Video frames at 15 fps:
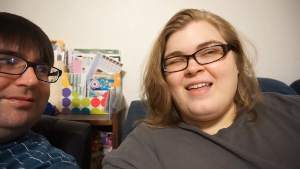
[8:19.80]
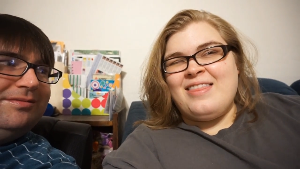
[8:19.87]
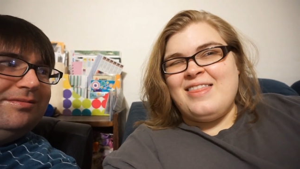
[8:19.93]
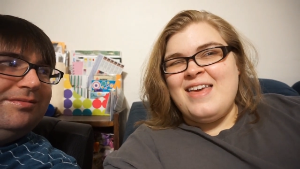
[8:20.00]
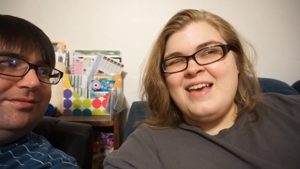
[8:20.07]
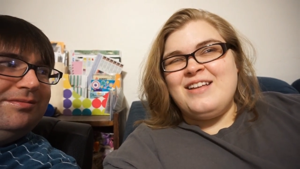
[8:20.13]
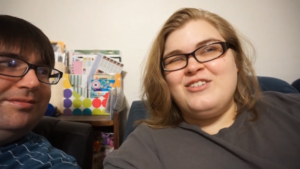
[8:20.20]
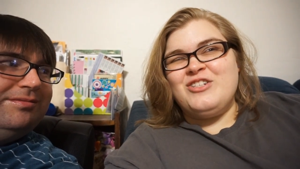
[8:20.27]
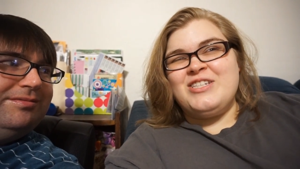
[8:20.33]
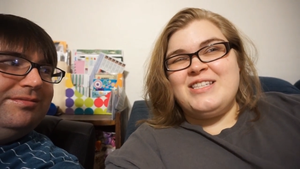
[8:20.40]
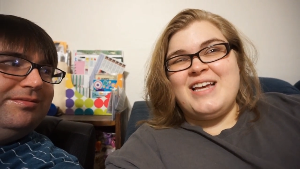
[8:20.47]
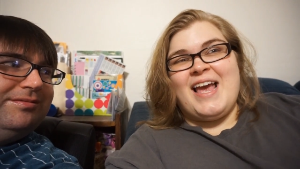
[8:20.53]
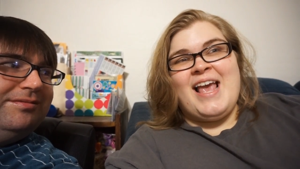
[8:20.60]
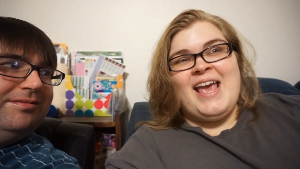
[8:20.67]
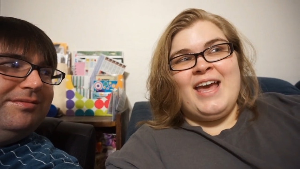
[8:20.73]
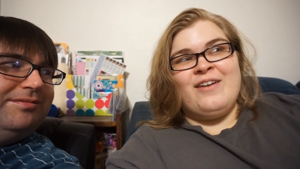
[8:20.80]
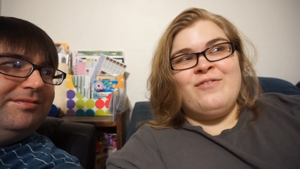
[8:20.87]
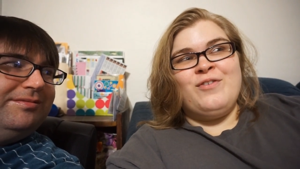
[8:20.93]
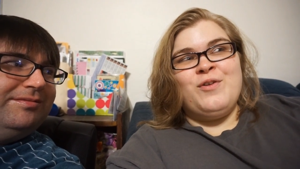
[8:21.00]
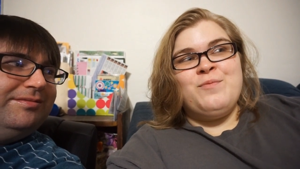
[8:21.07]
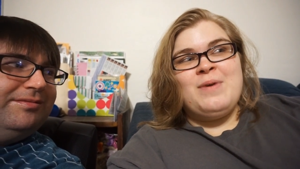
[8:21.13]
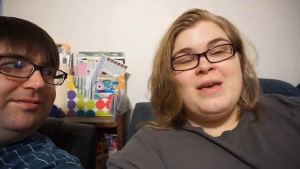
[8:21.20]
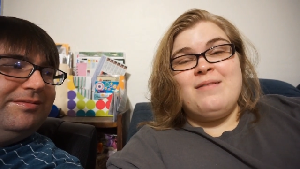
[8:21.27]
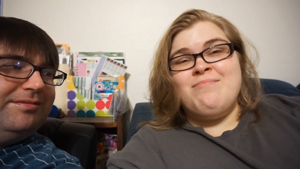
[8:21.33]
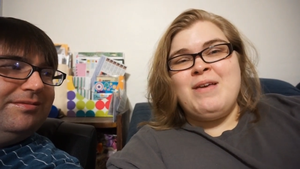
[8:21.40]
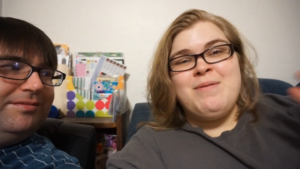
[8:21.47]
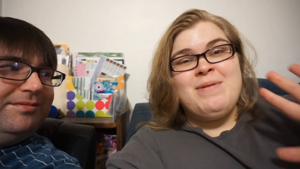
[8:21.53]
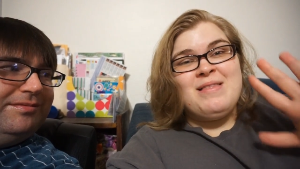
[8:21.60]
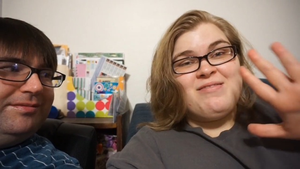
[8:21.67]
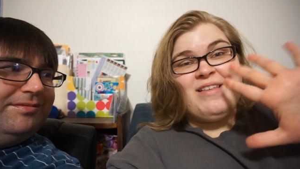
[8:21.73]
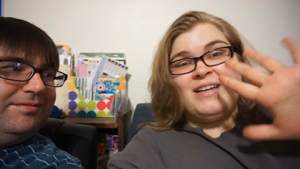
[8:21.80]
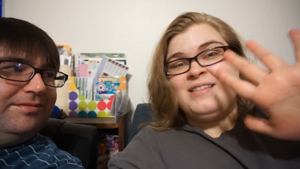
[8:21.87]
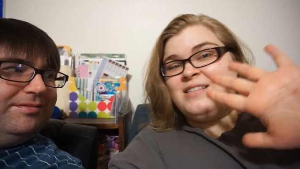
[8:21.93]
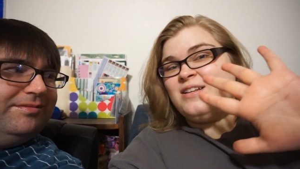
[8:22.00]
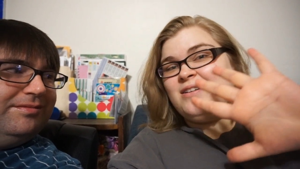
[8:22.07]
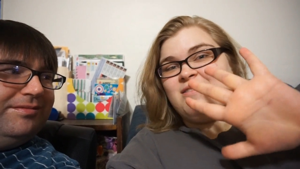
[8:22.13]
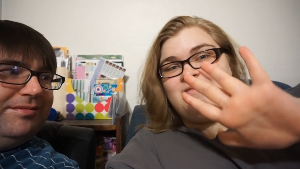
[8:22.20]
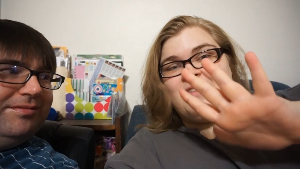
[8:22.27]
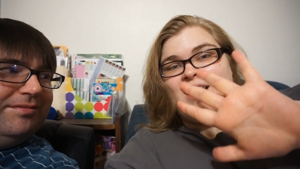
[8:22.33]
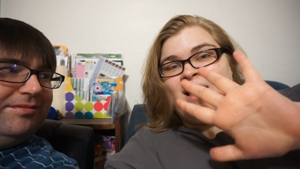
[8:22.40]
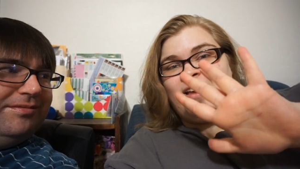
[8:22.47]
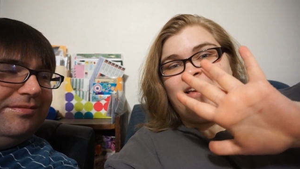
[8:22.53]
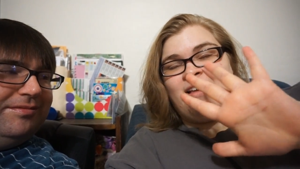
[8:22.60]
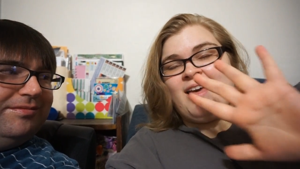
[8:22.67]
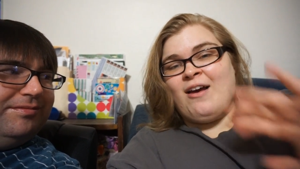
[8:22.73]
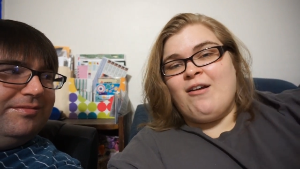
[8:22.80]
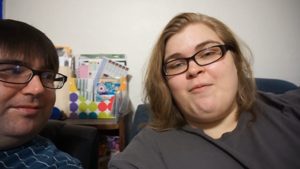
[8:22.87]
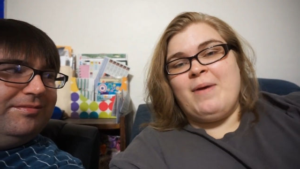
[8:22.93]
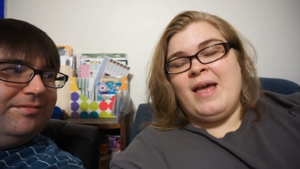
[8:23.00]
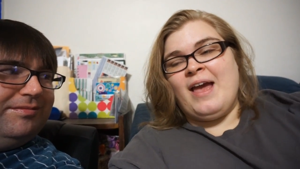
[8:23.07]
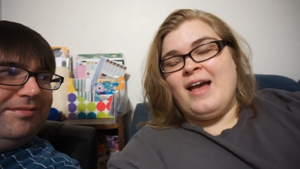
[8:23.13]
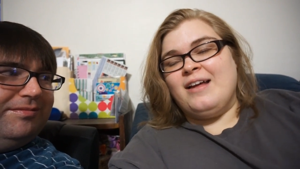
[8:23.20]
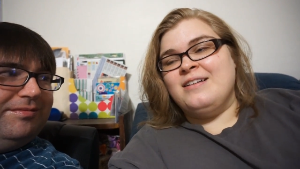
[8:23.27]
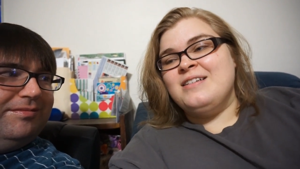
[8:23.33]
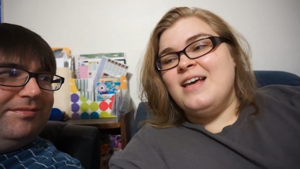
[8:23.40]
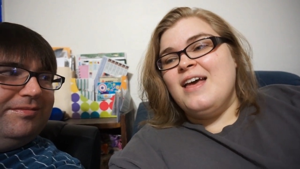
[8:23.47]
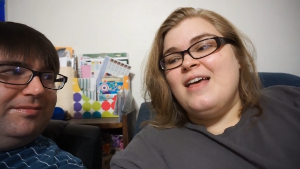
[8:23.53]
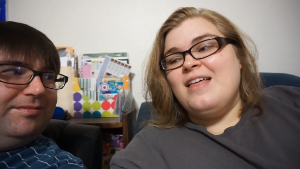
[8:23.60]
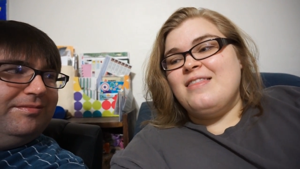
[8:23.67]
Speaker 1: I think just a handful, maybe less than, than I can count on my hand,